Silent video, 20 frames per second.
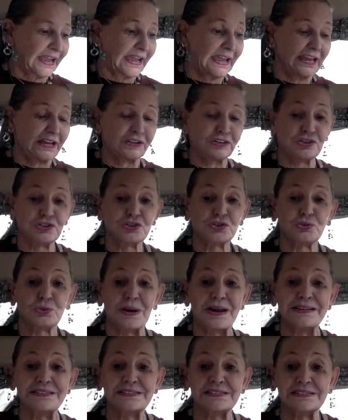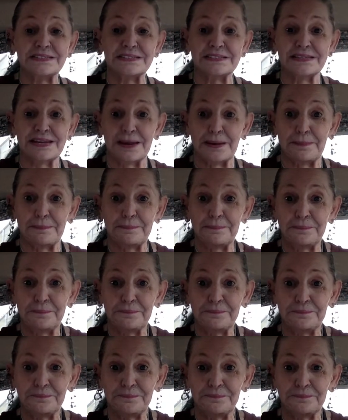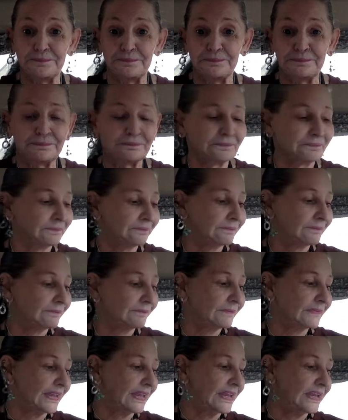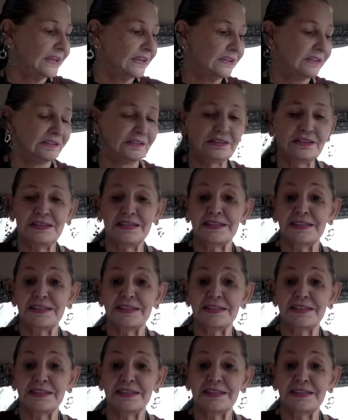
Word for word: and trust them in